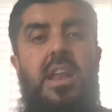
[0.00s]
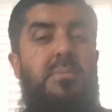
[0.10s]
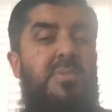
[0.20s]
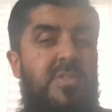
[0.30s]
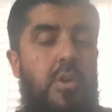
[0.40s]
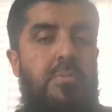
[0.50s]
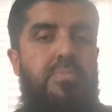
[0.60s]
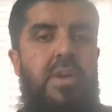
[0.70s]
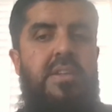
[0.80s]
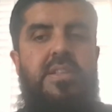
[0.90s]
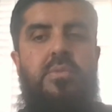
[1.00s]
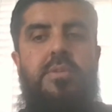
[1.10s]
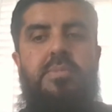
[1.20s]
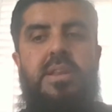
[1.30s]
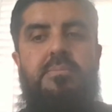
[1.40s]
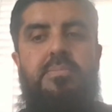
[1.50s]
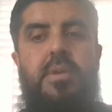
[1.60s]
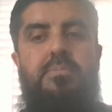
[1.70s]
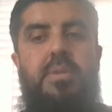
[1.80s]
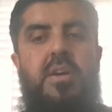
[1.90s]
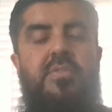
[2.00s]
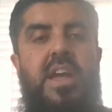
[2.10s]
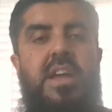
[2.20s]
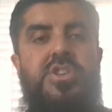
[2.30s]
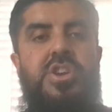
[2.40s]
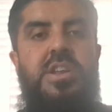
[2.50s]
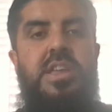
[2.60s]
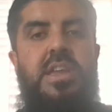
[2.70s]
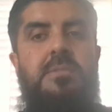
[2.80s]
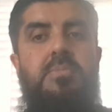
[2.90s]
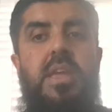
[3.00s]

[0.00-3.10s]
And I'm so proud that we've been a part of that journey.